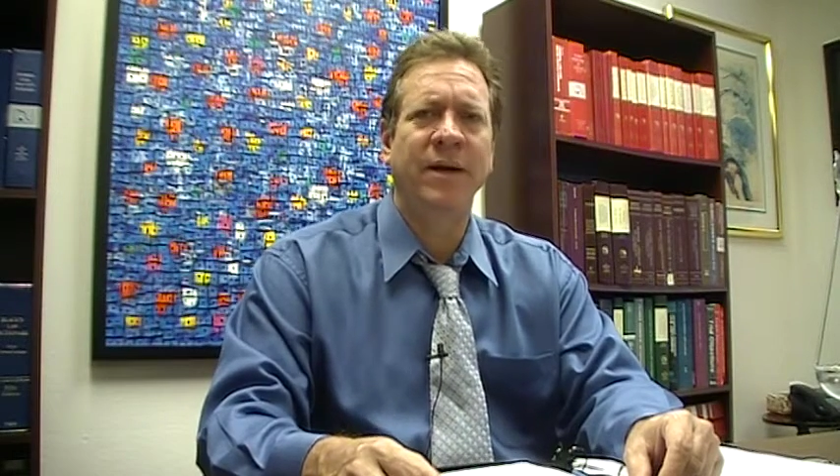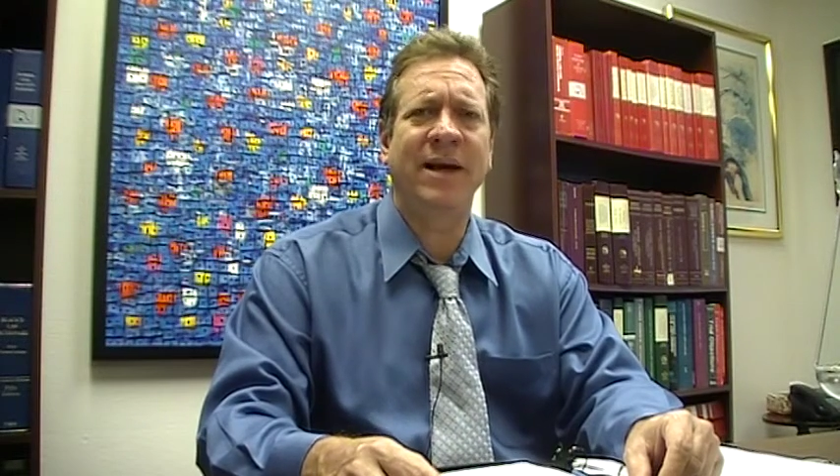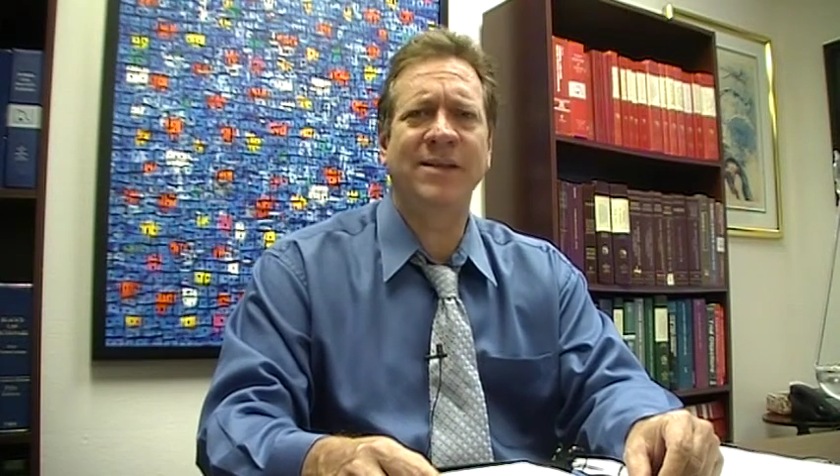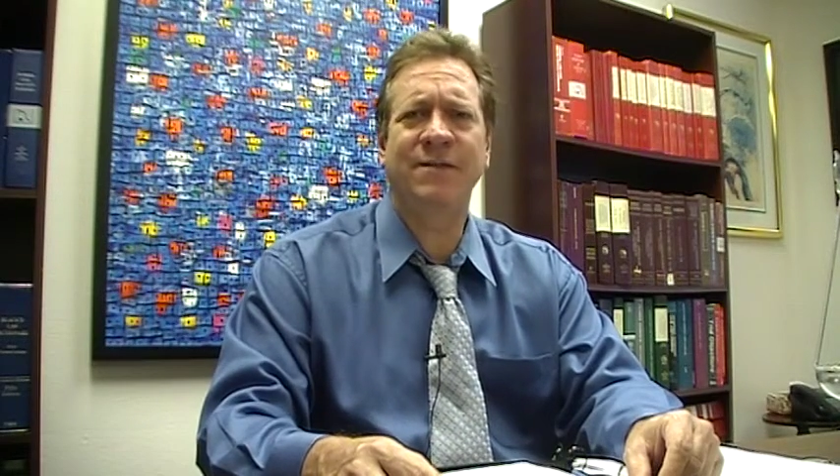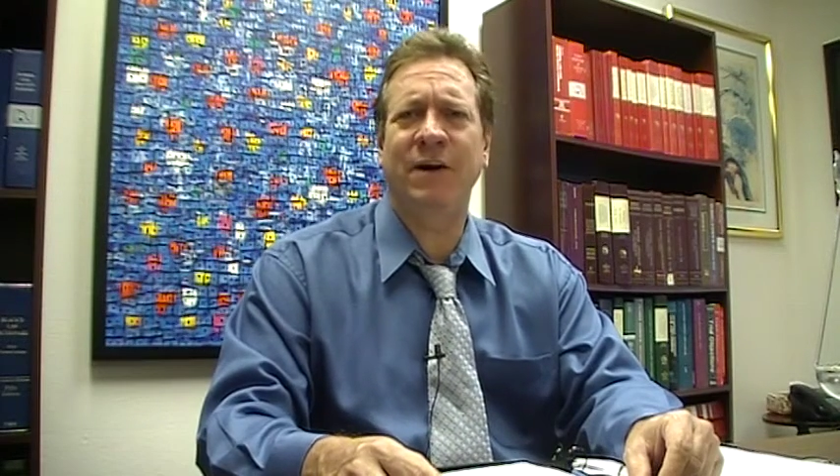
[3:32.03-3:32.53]

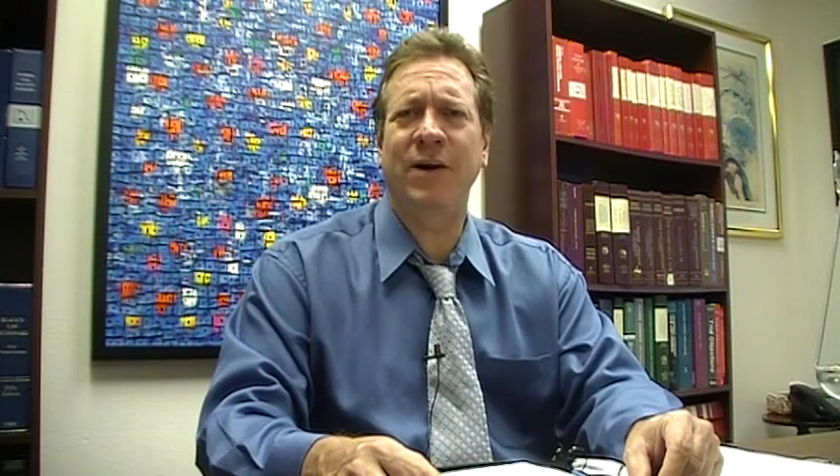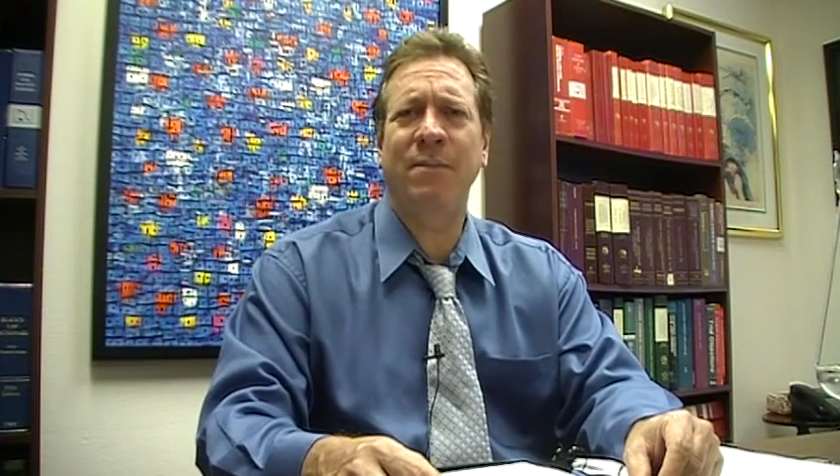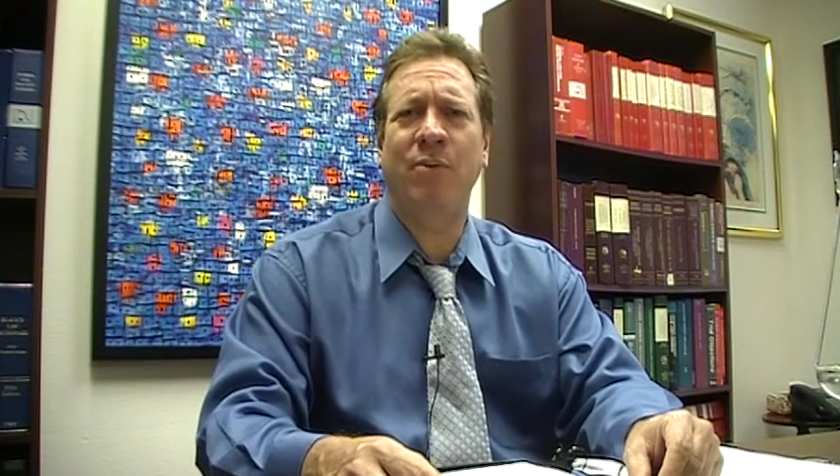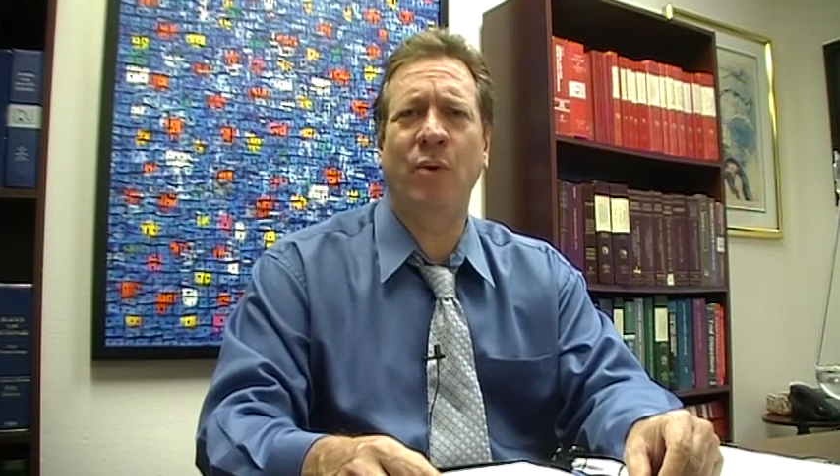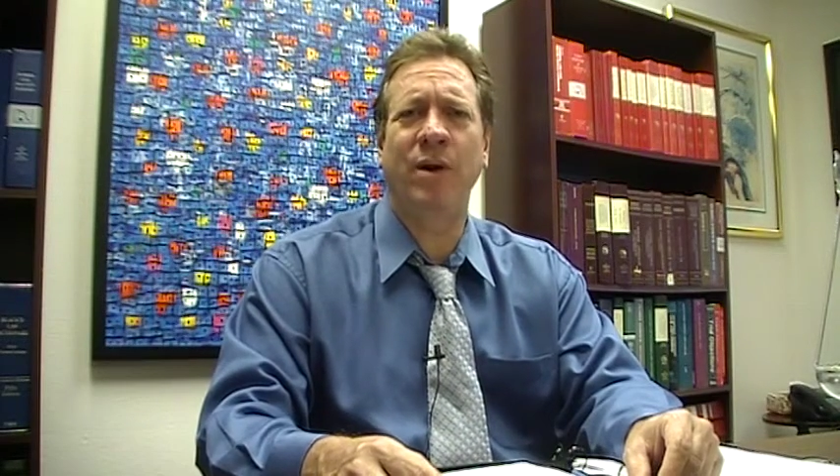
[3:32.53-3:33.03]
Now, it's very
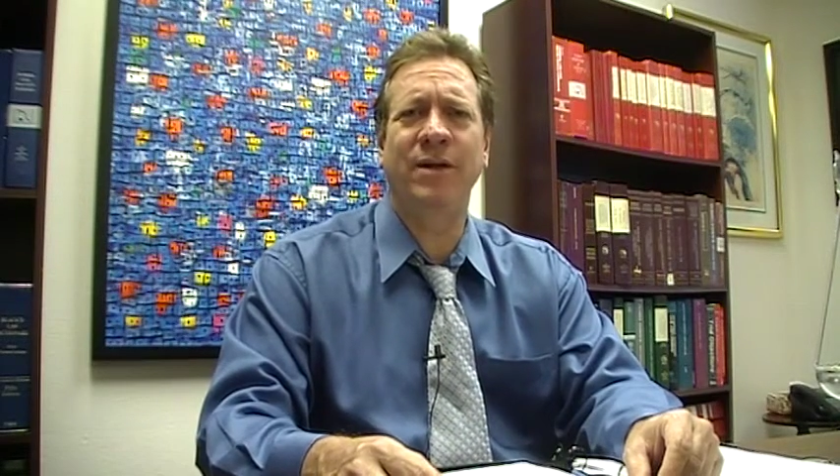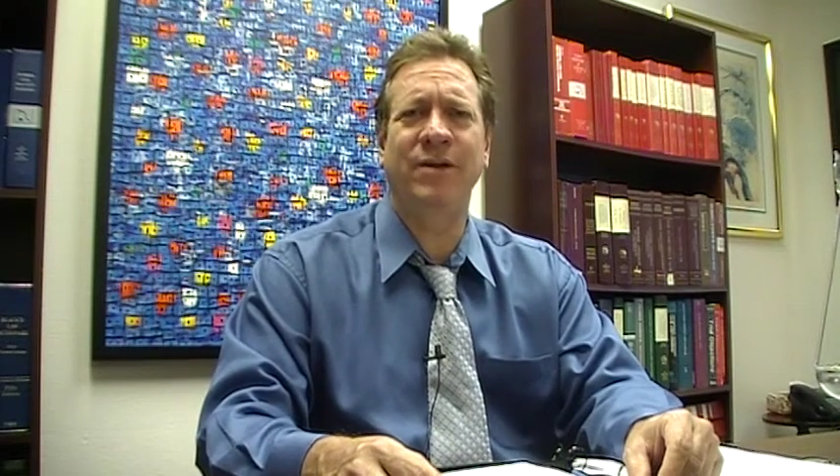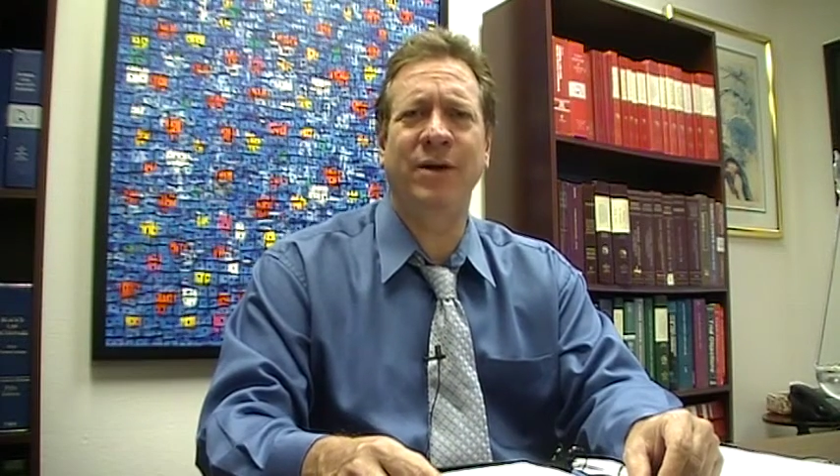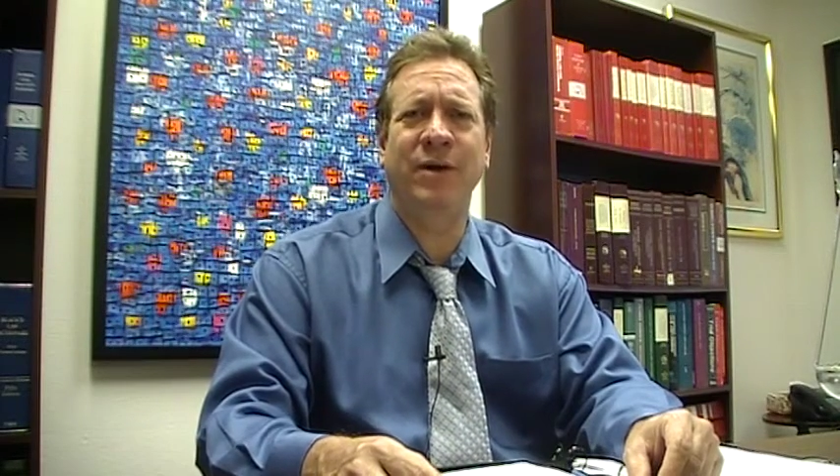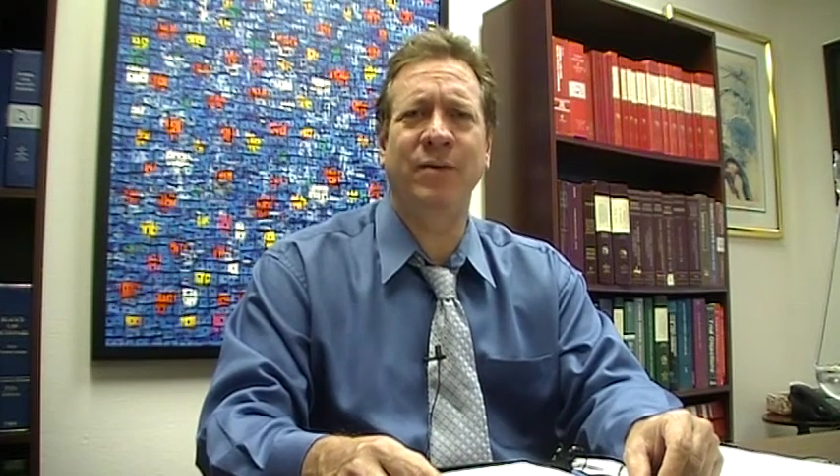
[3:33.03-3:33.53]
important
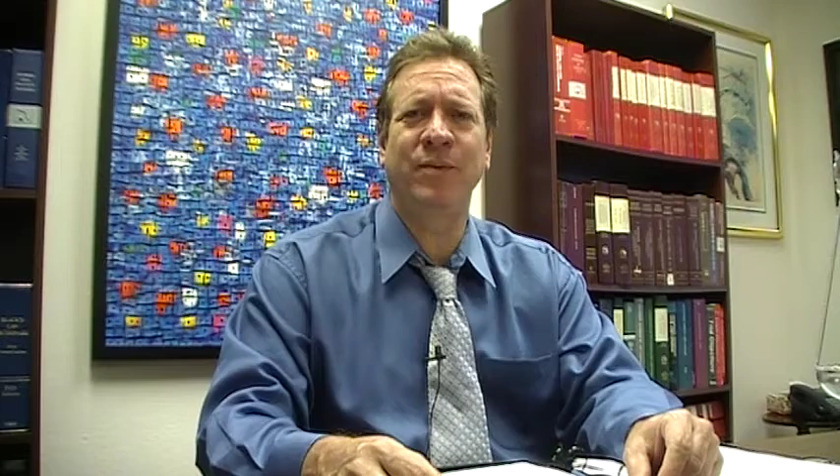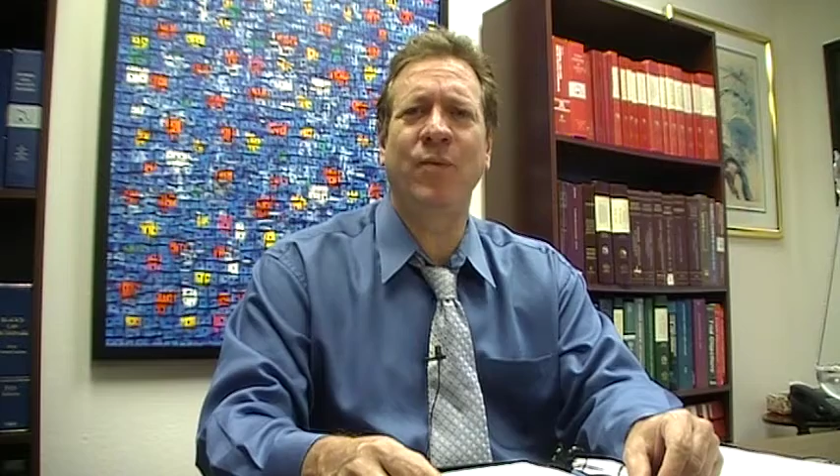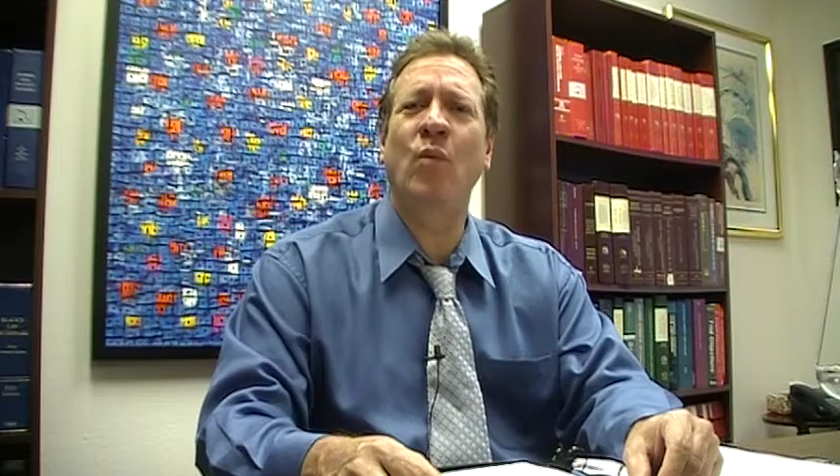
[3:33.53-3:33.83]
to note